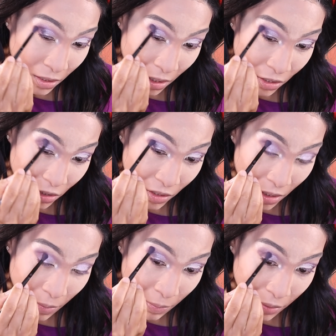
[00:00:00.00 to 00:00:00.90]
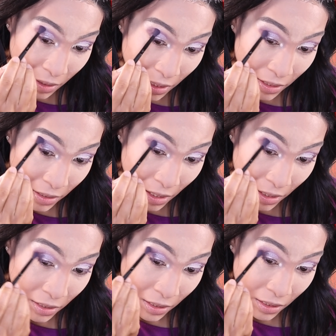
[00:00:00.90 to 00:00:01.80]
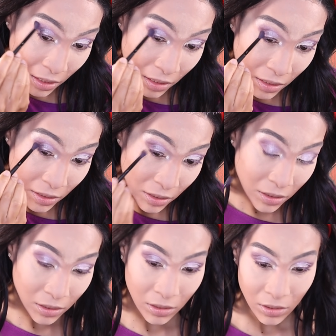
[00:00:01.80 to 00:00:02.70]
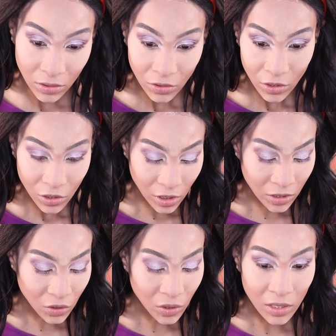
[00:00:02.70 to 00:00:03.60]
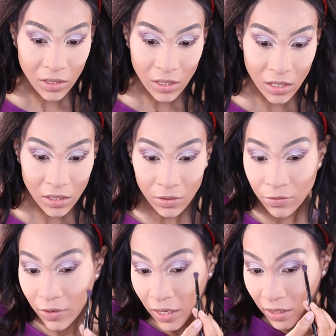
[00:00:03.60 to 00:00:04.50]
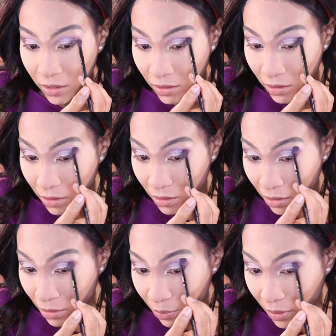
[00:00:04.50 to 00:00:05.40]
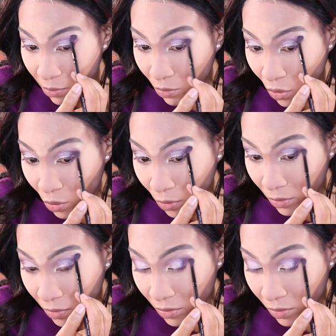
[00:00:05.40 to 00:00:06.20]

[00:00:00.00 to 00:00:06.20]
I'm just gonna blend that in just to intensify it a little bit more.